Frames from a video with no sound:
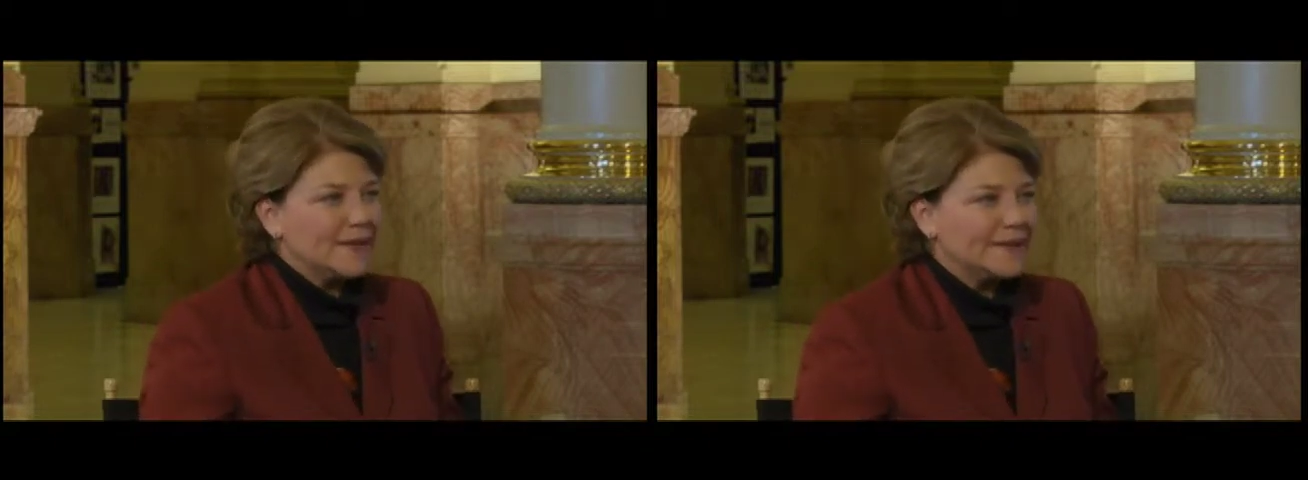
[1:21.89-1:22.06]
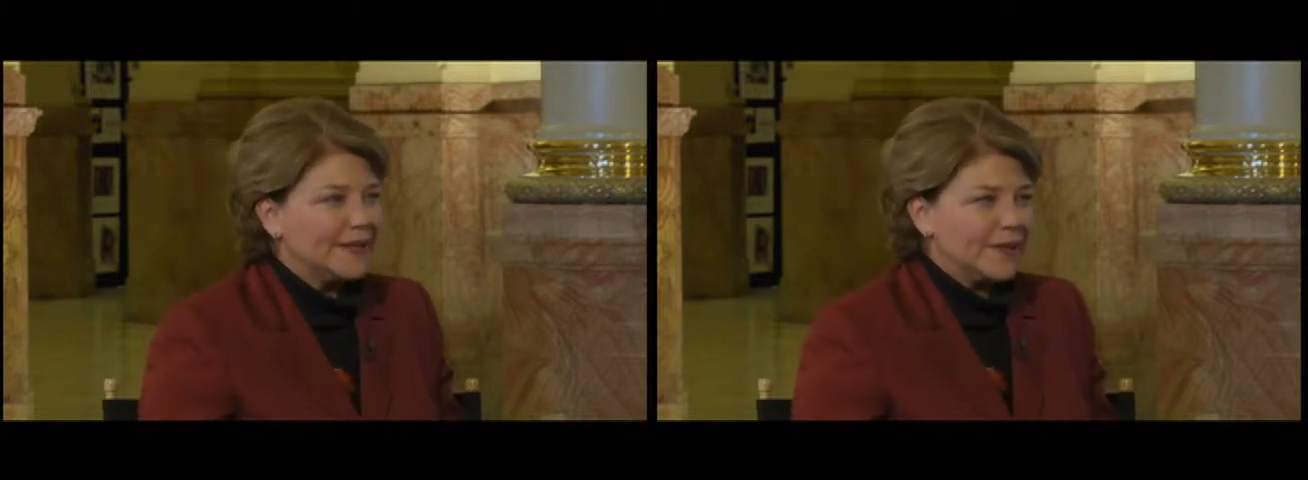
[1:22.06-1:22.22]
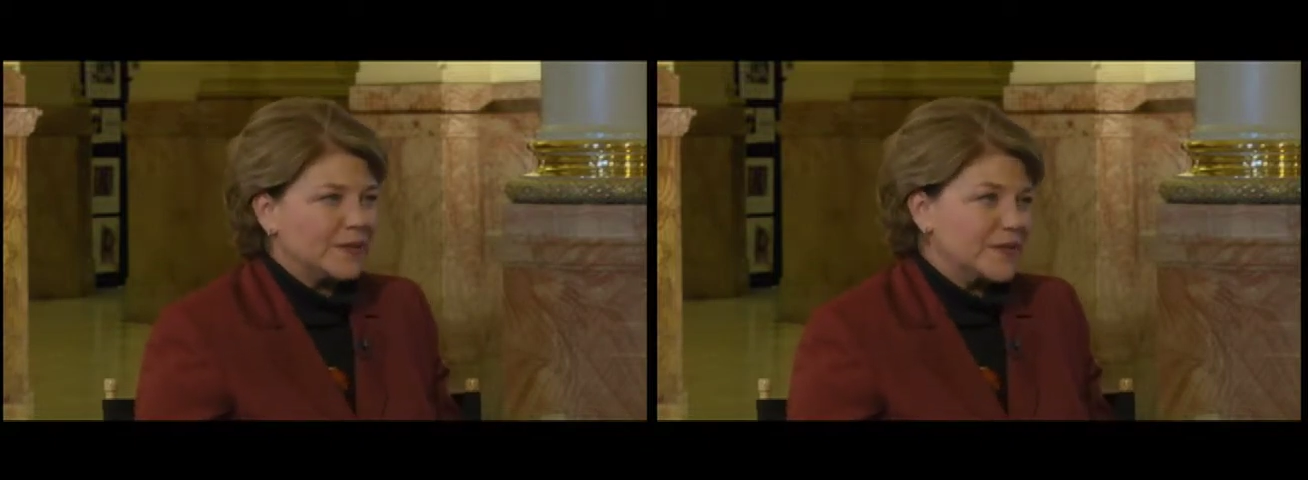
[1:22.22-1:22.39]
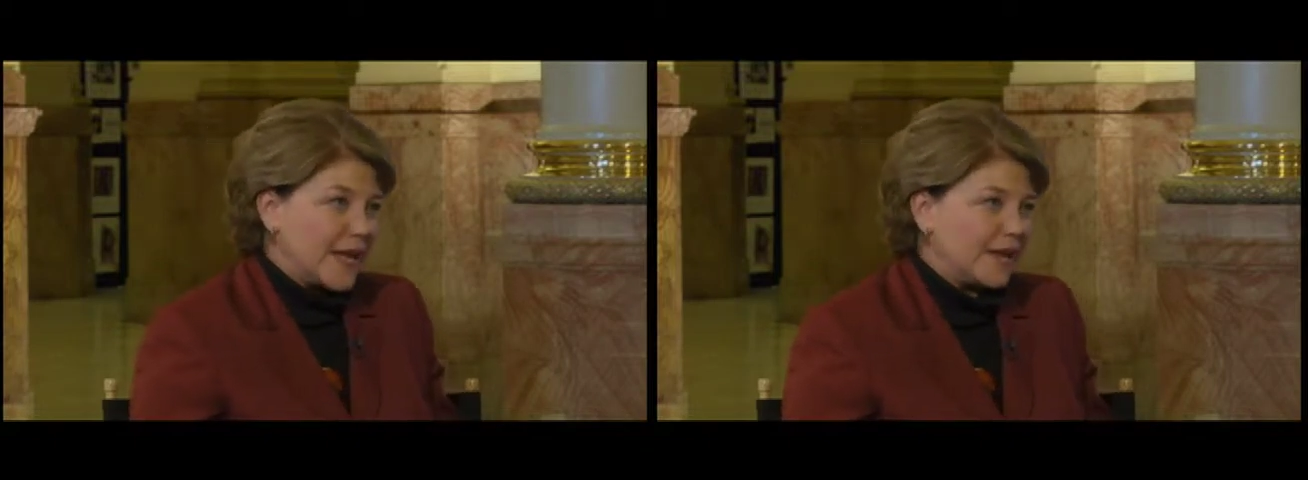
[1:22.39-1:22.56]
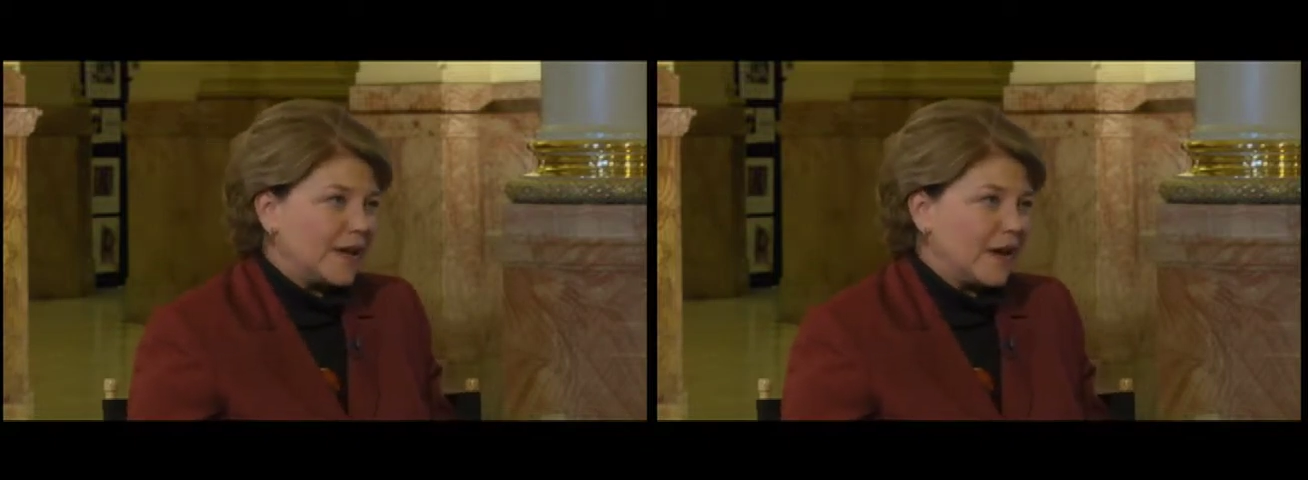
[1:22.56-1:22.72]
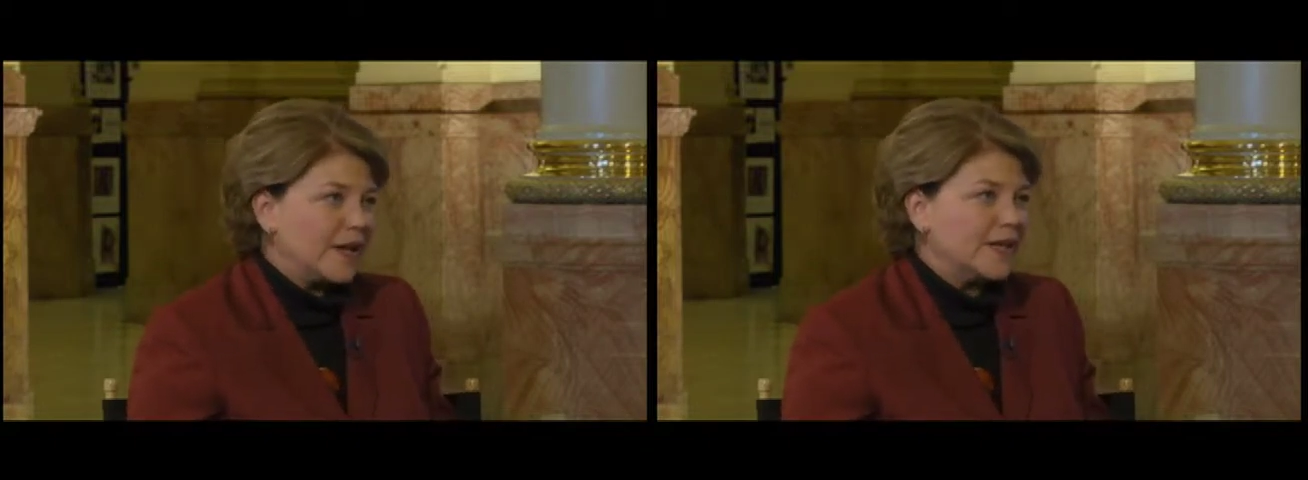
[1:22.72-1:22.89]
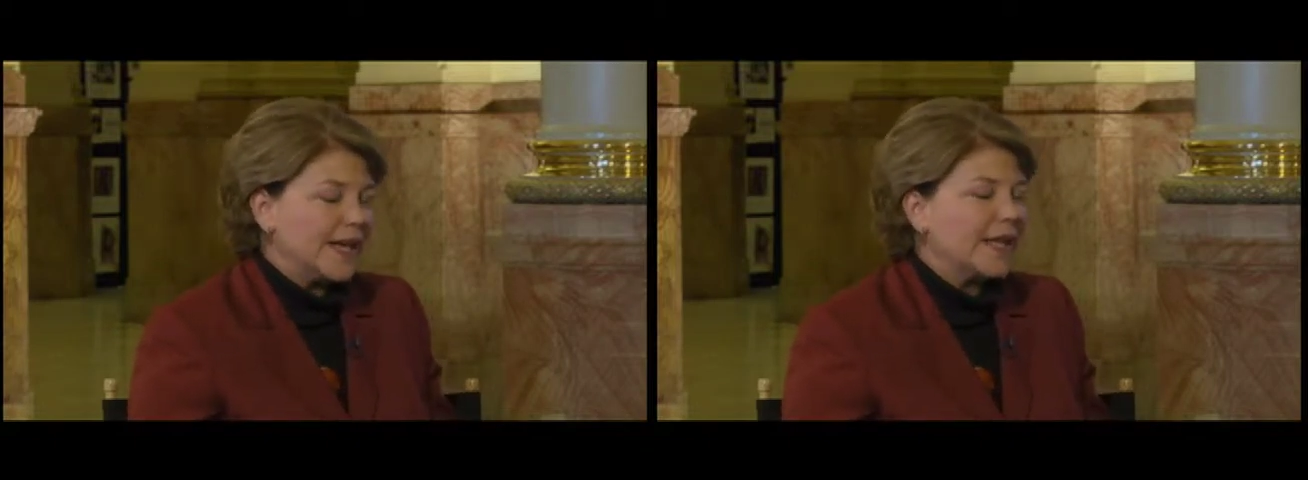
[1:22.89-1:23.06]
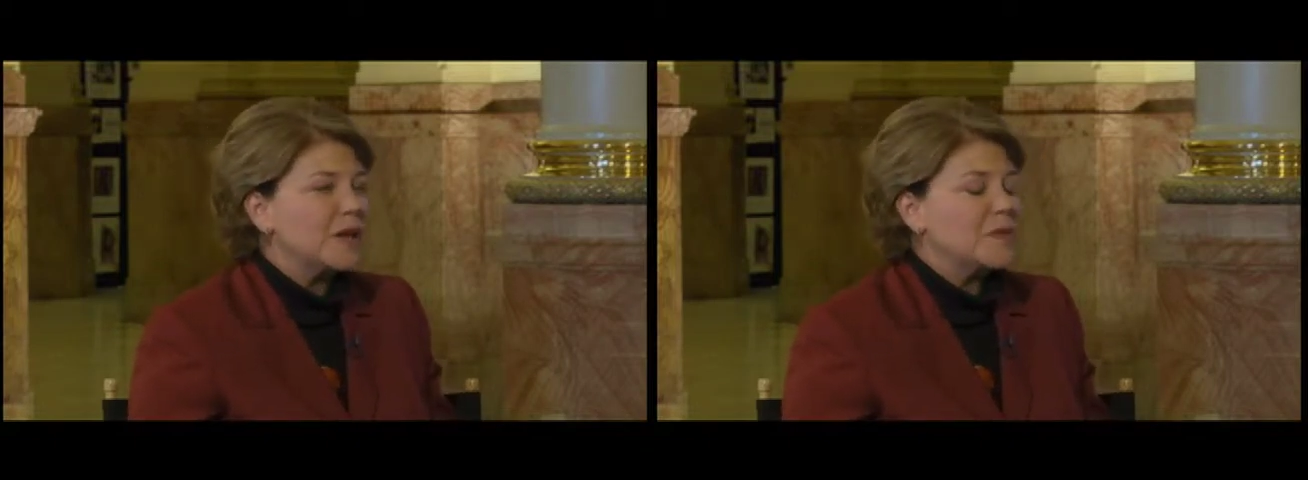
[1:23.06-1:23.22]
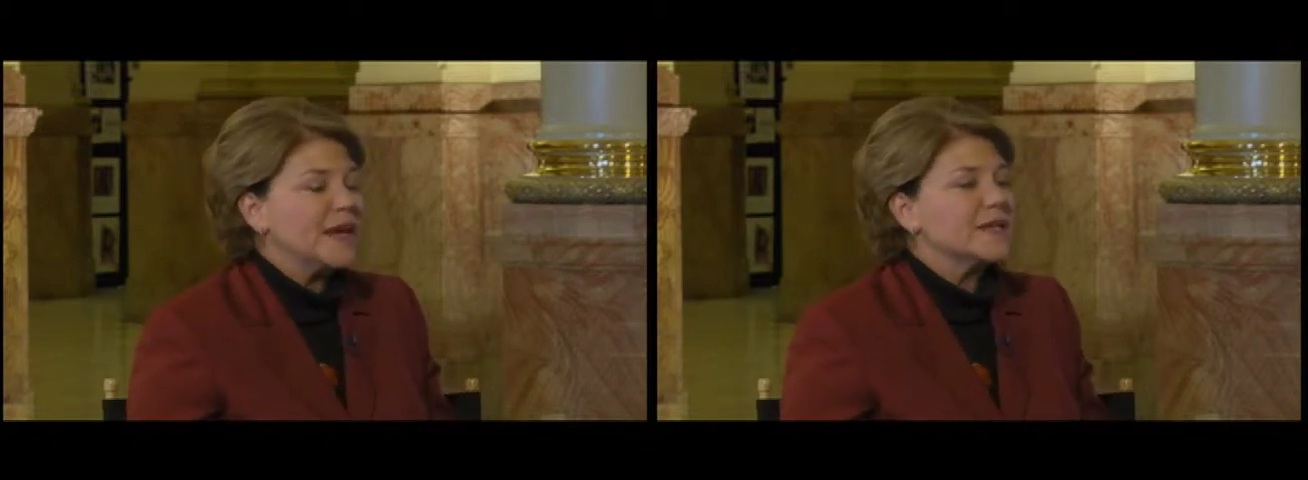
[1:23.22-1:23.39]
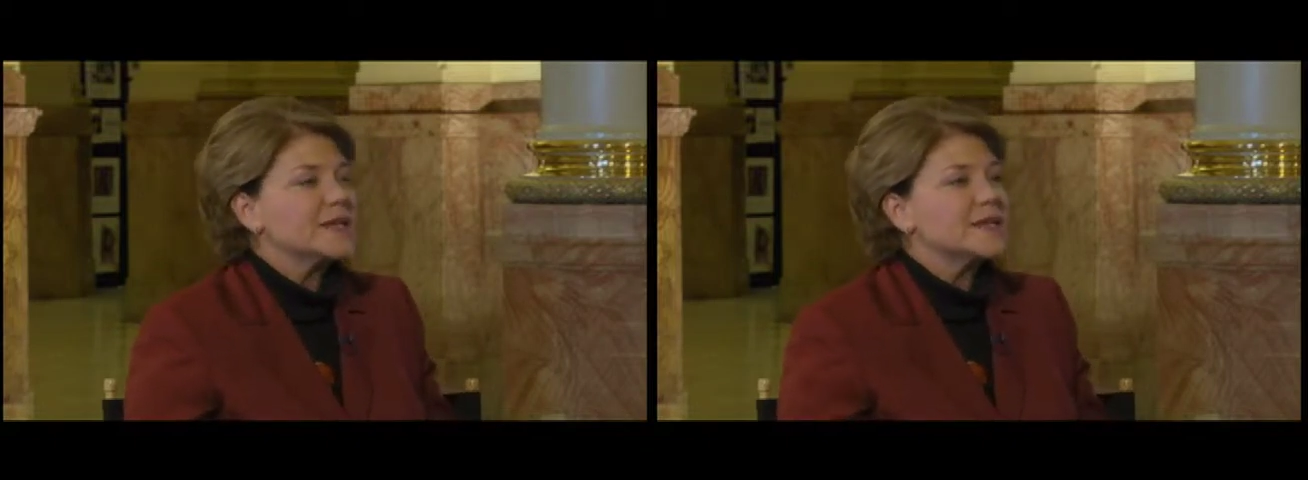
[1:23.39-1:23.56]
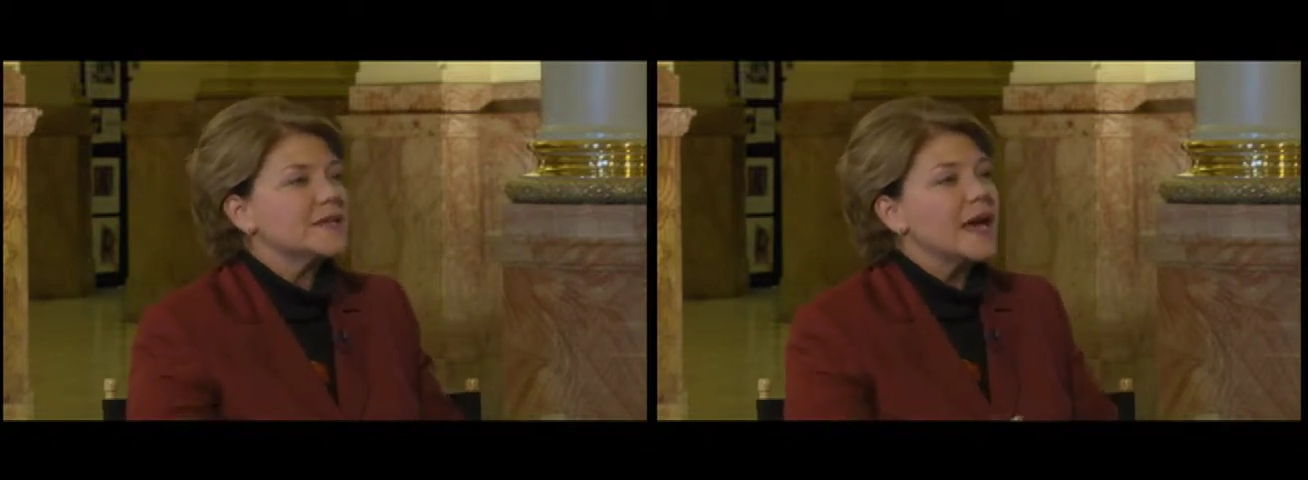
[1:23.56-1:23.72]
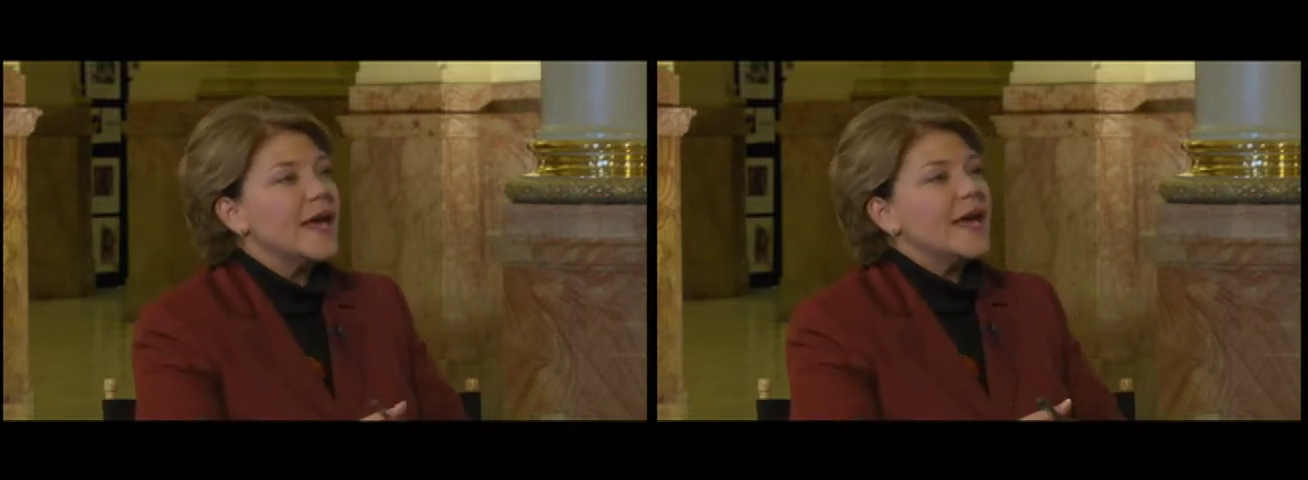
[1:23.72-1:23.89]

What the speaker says: you know, sadly on a daily basis,